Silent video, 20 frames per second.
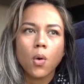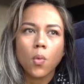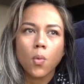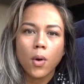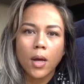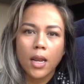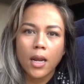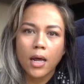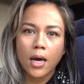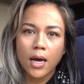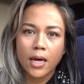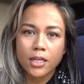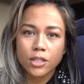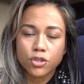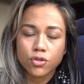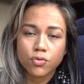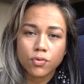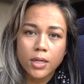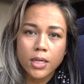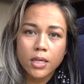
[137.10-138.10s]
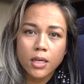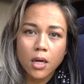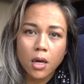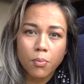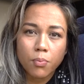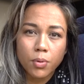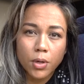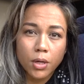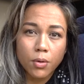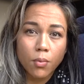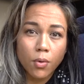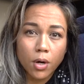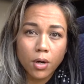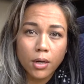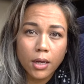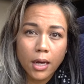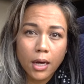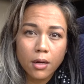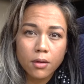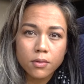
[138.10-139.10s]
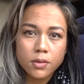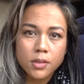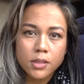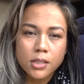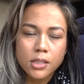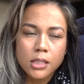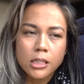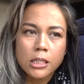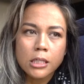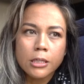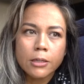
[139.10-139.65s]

when I drink pre-workouts